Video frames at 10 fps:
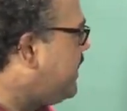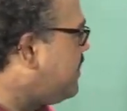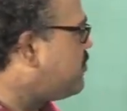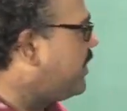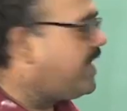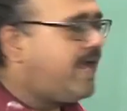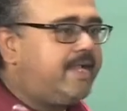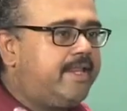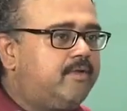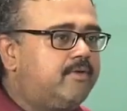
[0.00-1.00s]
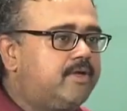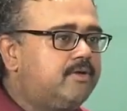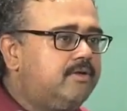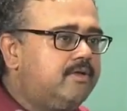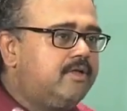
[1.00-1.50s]
get y hat equal
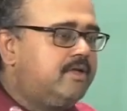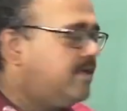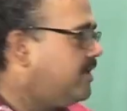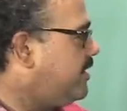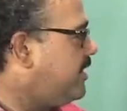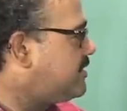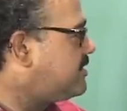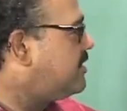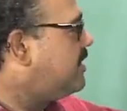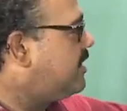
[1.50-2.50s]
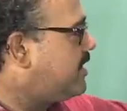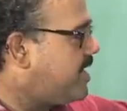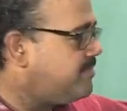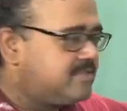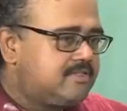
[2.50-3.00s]
to x
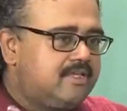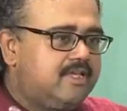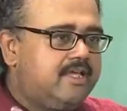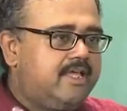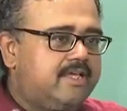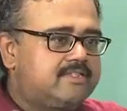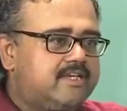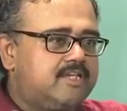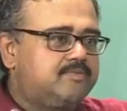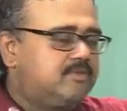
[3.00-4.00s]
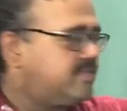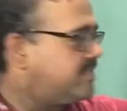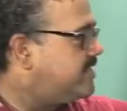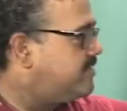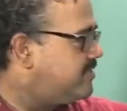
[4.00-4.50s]
times x transpose
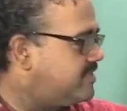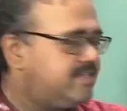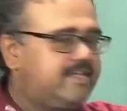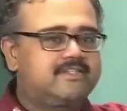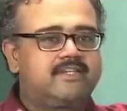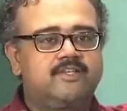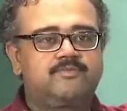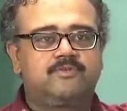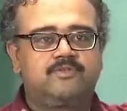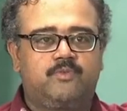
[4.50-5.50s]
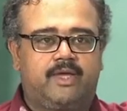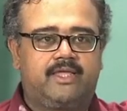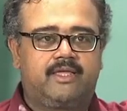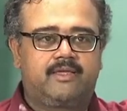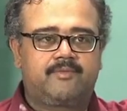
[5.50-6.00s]
x inverse x transpose y,